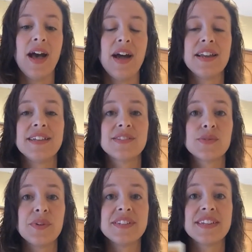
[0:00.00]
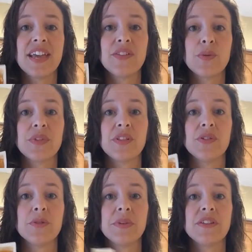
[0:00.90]
honey and soy together with a
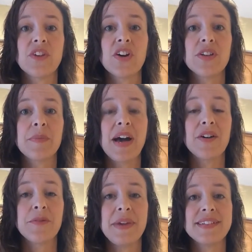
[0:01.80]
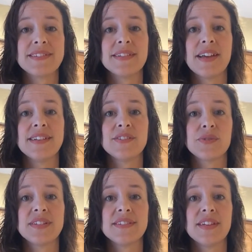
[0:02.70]
little bit of garlic powder makes a nice
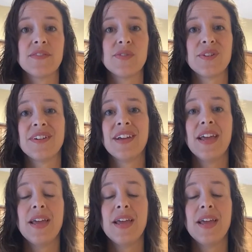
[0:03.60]
dressing for